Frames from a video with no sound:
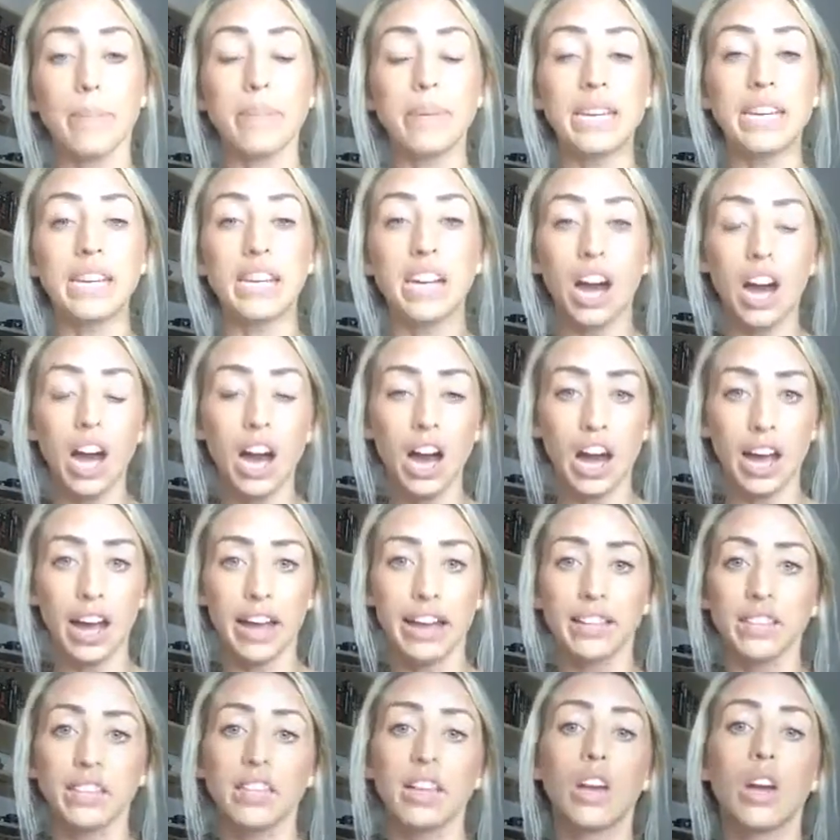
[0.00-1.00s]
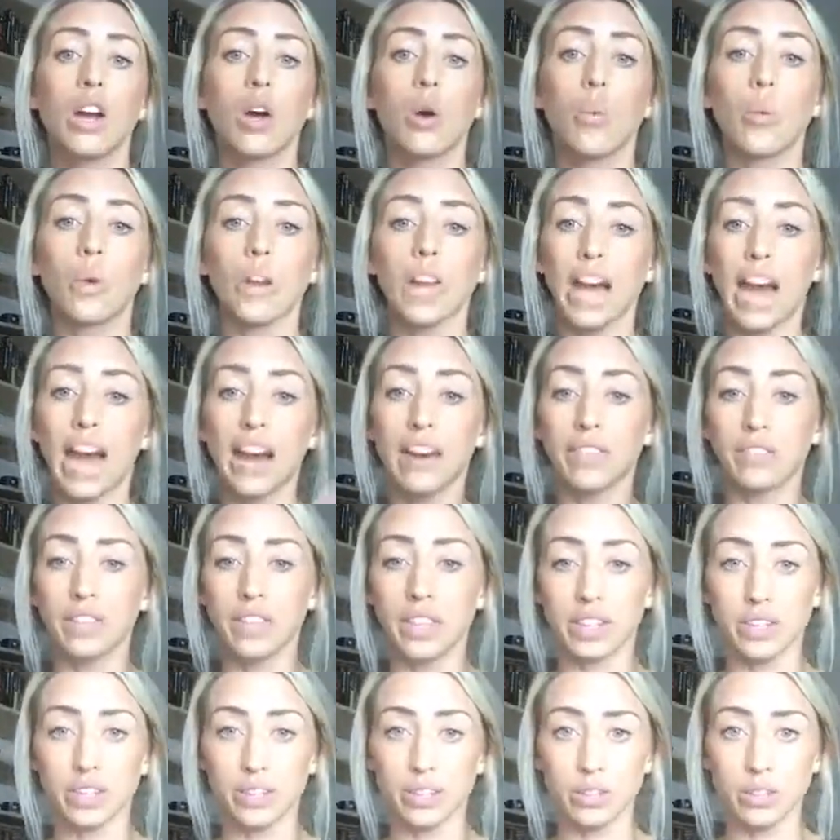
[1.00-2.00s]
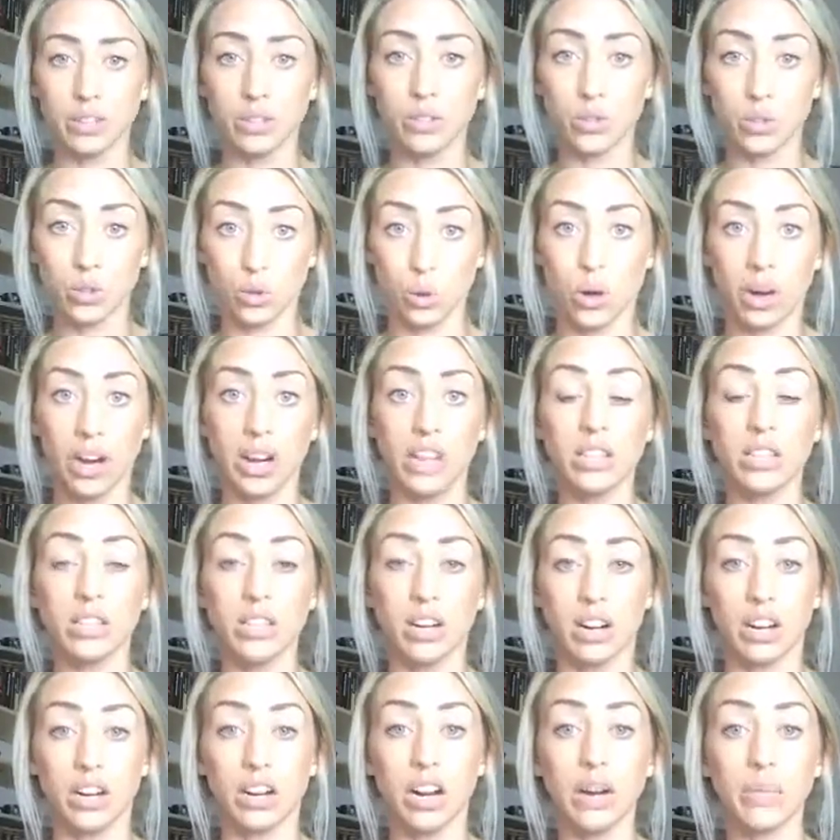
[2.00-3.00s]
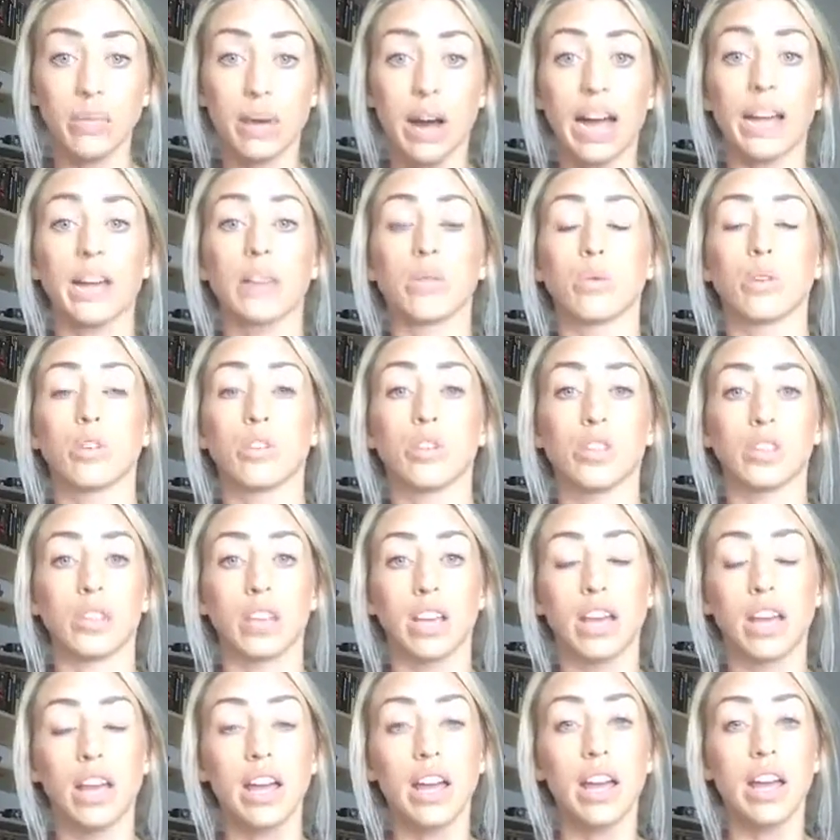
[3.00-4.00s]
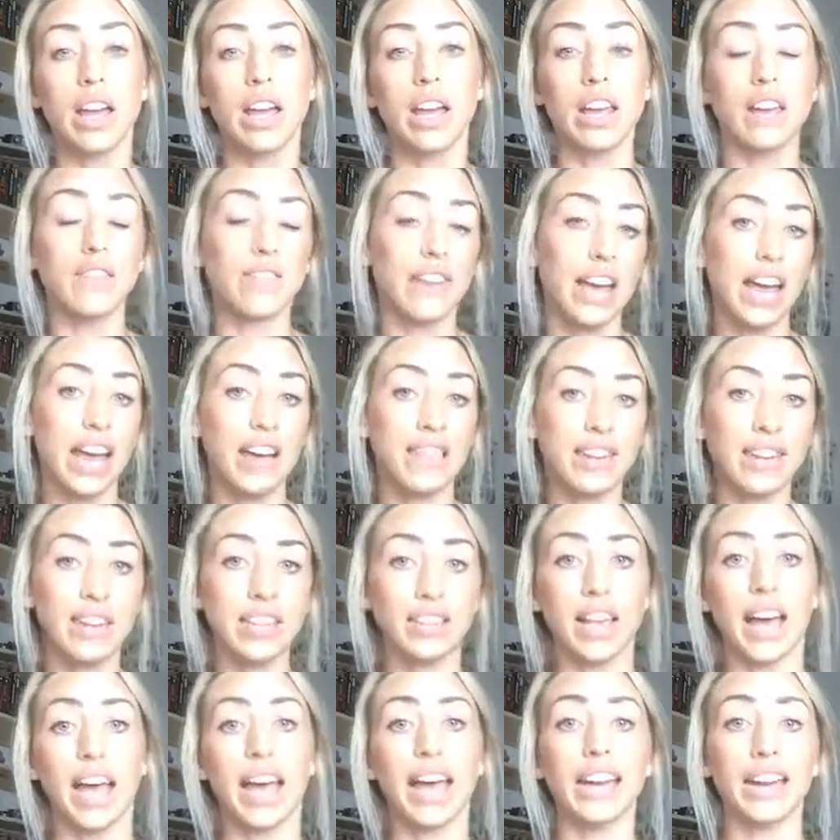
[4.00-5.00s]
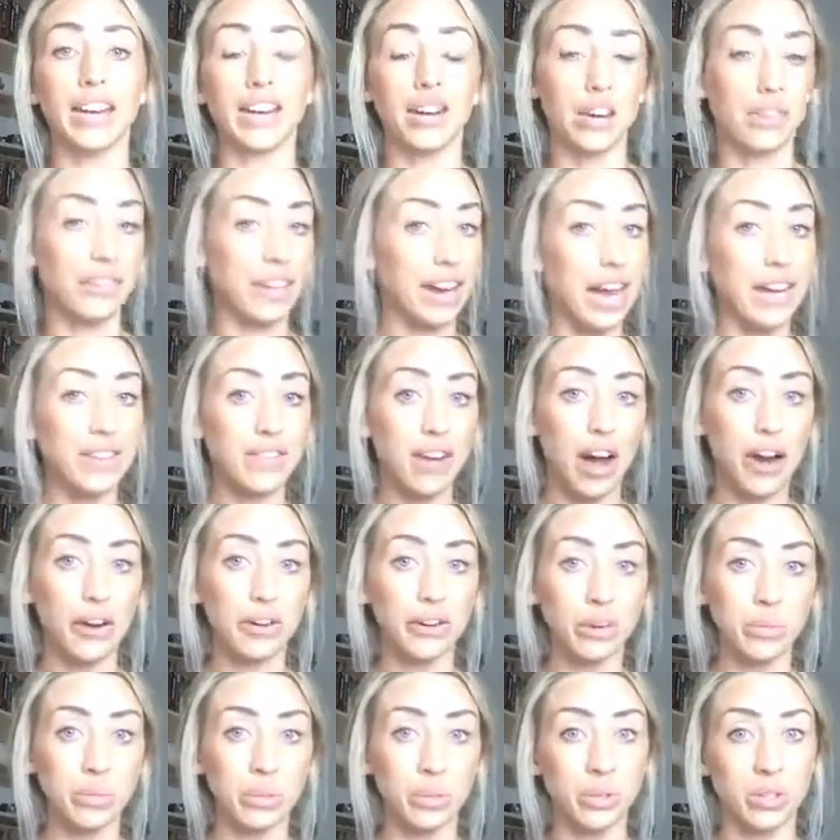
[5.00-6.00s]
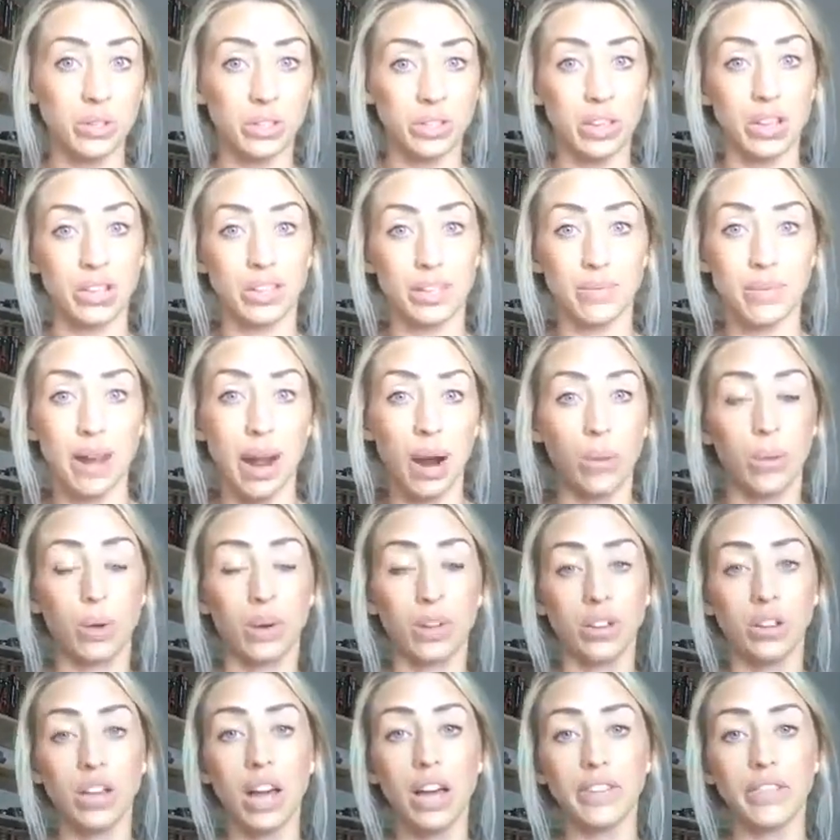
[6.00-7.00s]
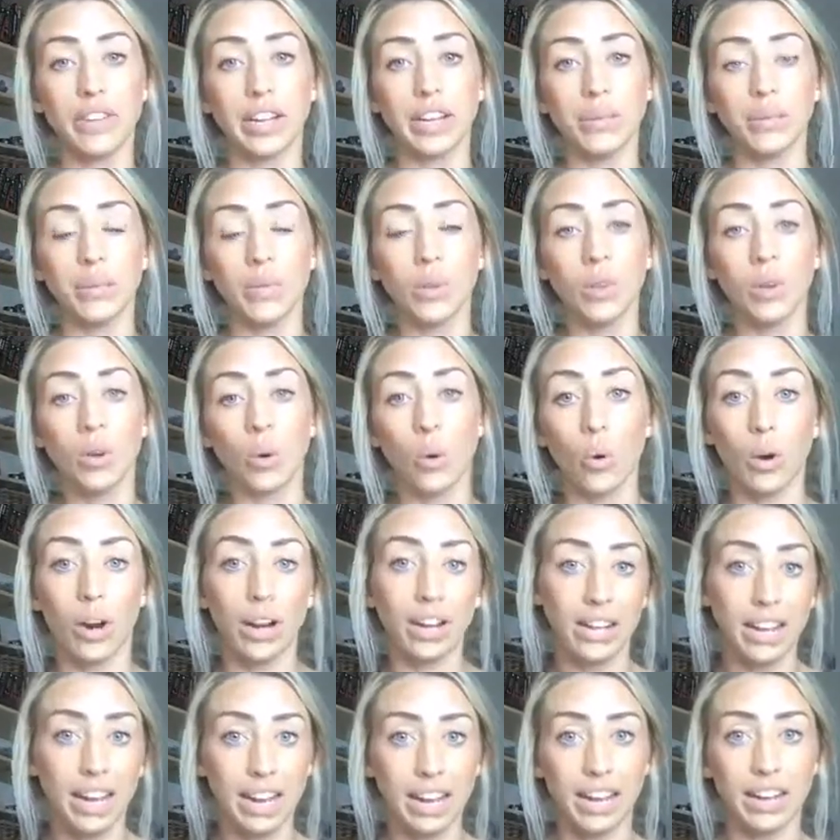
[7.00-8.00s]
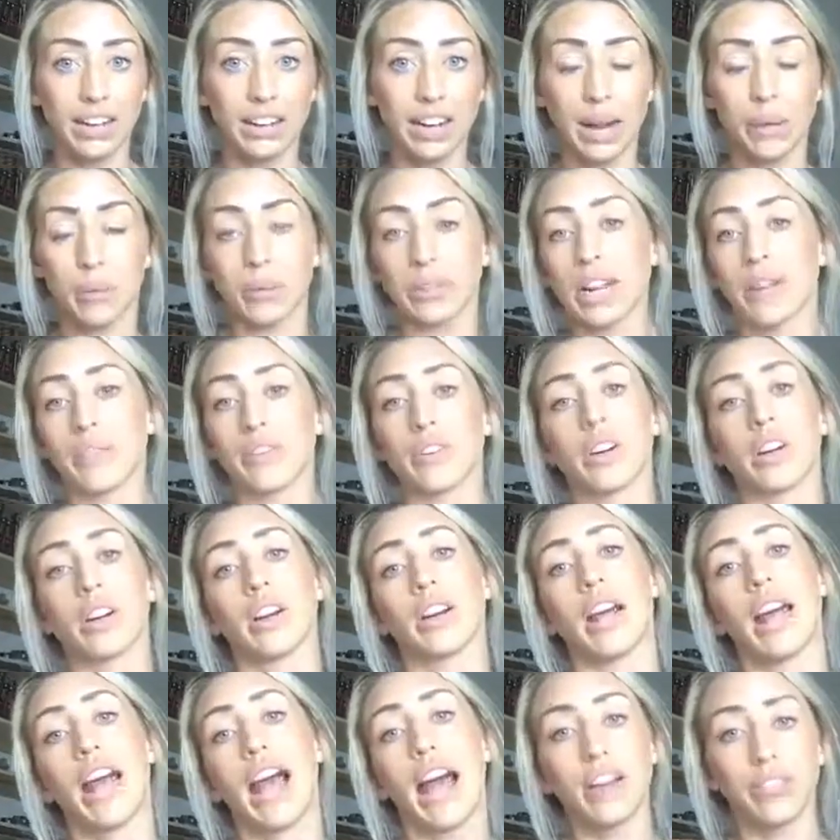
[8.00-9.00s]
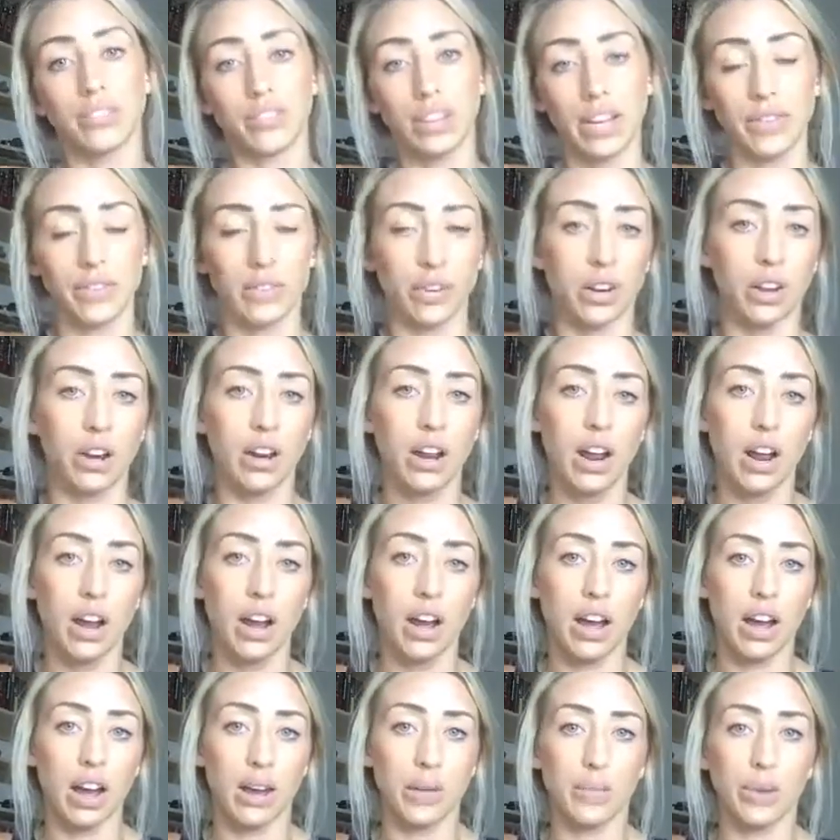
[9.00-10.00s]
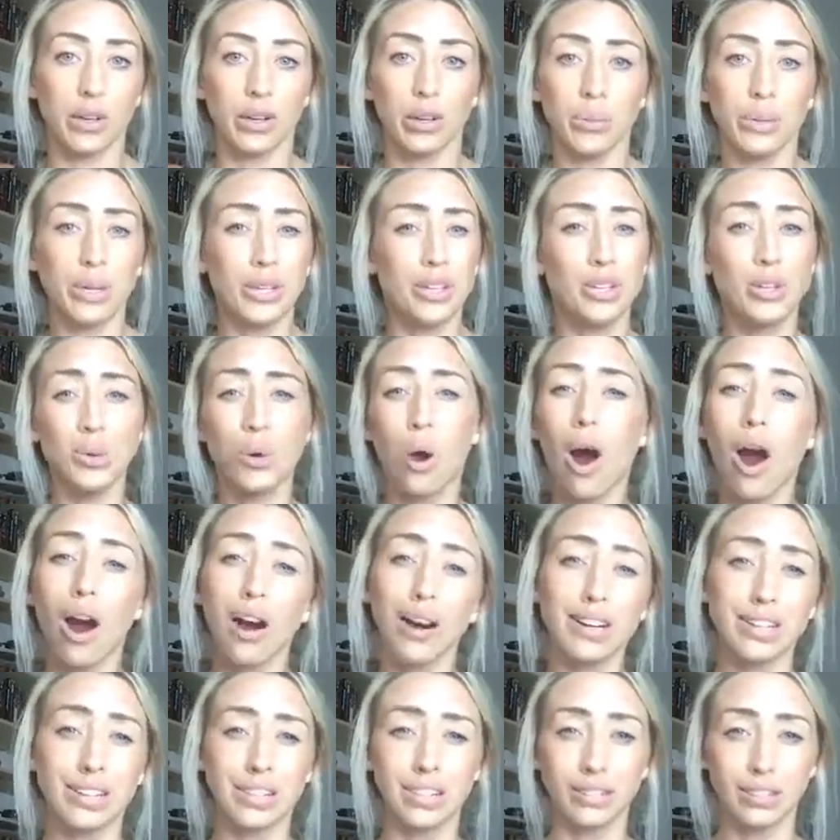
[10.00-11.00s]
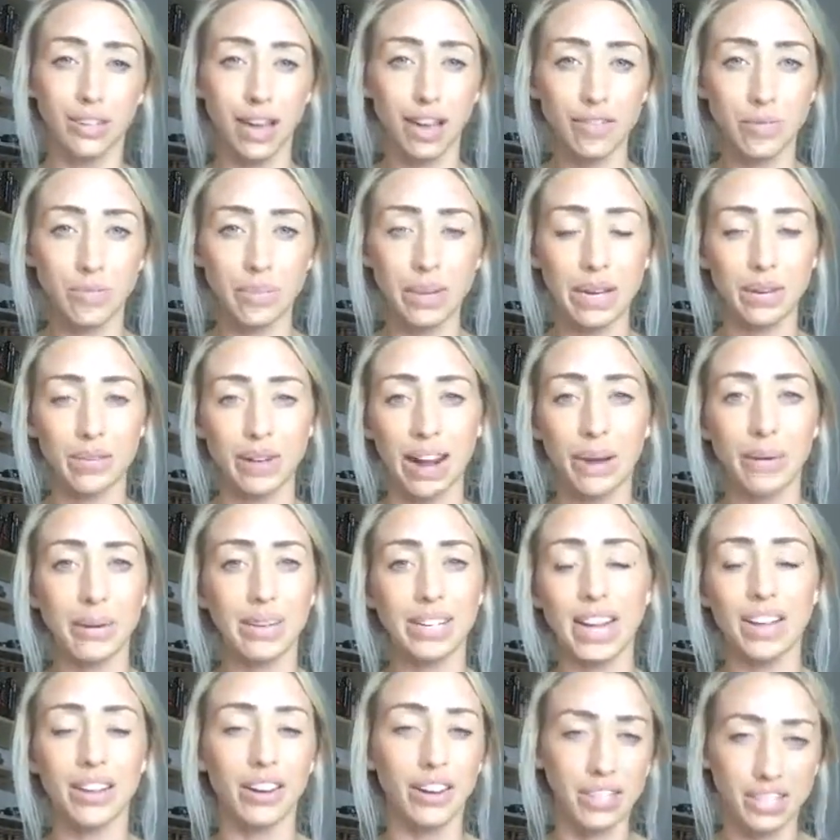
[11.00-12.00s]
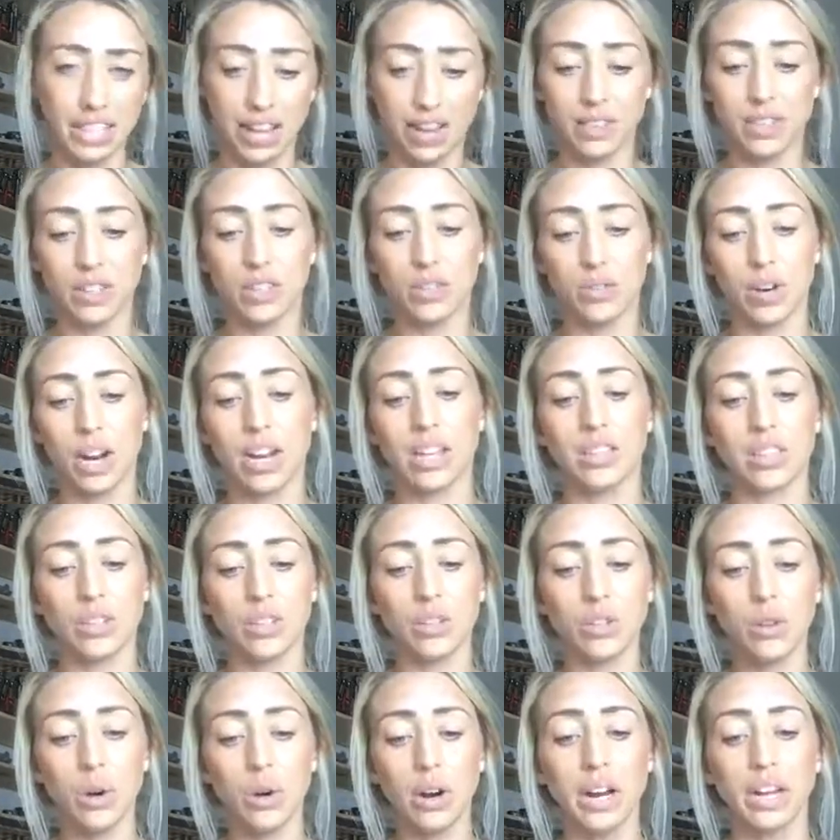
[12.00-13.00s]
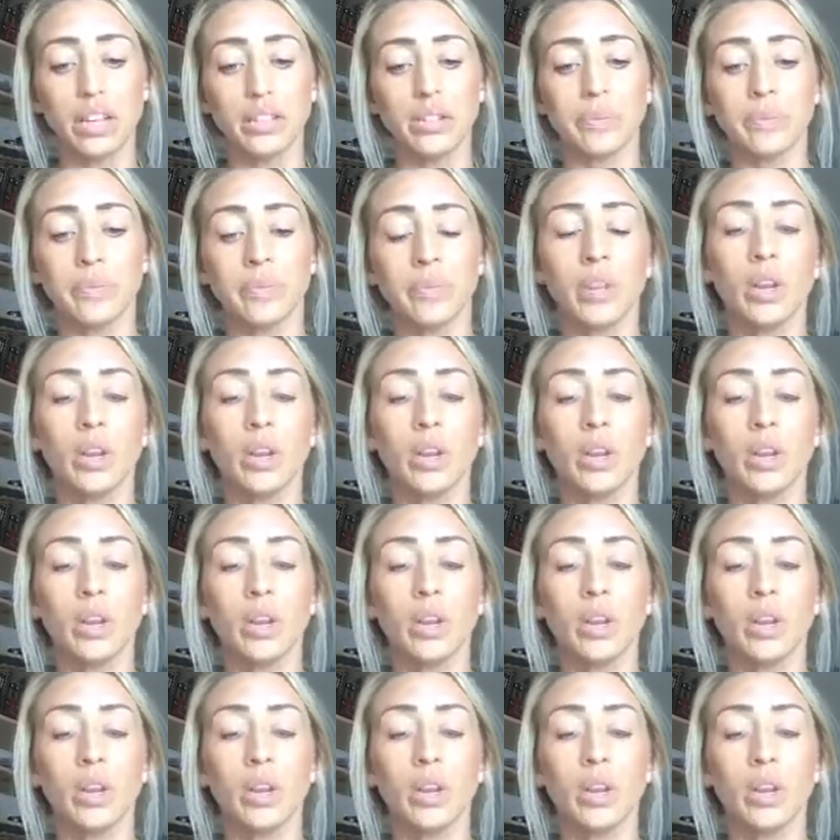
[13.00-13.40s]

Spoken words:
Because we have this story stuck in our mind, which is that if I have anxiety or if I have autoimmune disease, I'm not worth loving, or I will never have love, or it'll be too hard to love me, right? We tell ourselves these crazy stories.